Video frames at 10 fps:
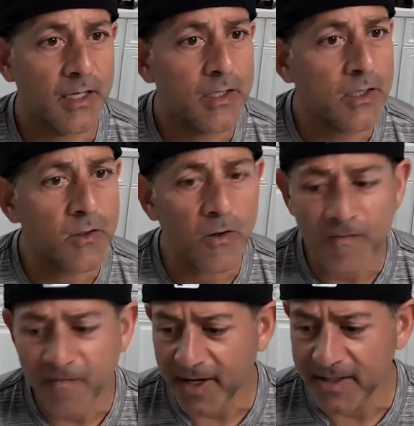
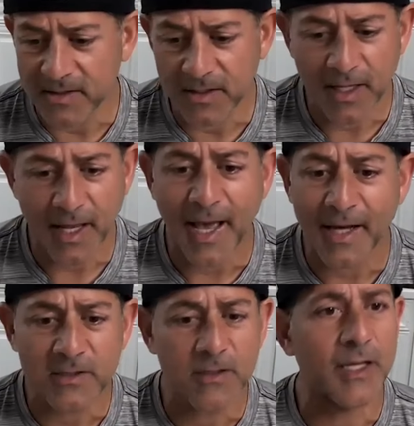You'll find
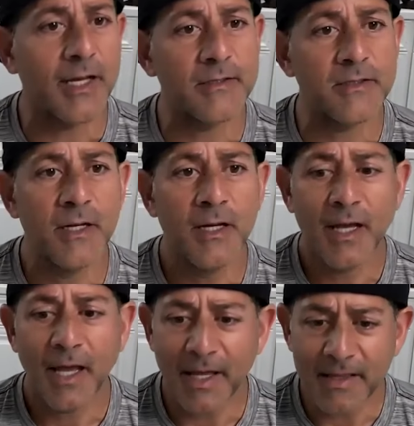excellence,
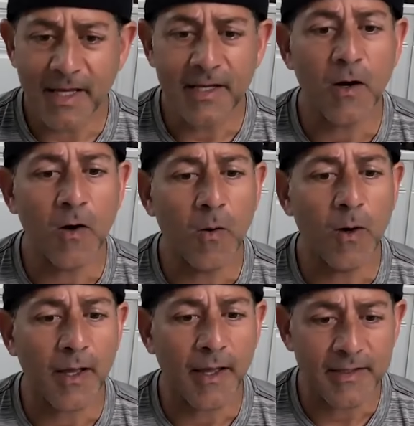and they
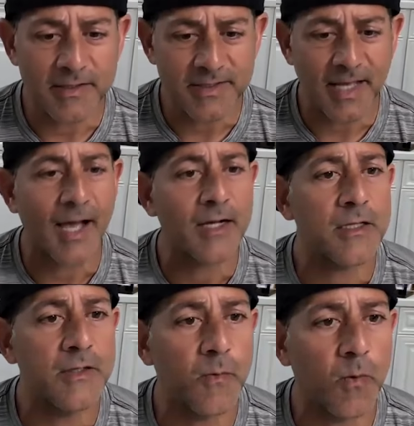know
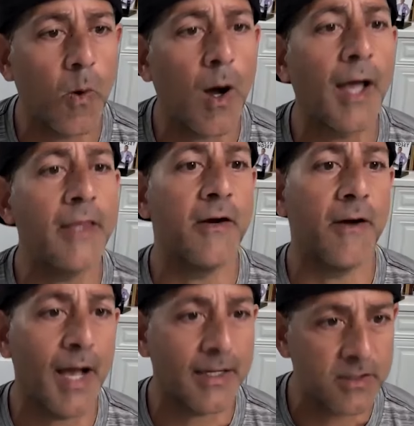exactly why
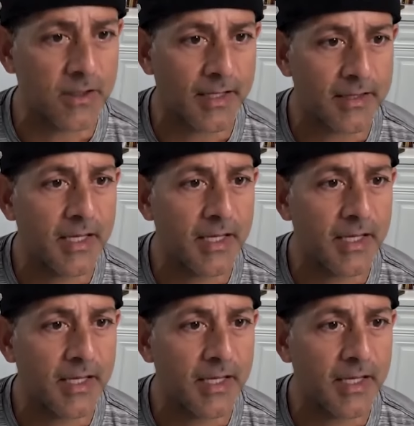they're excellent.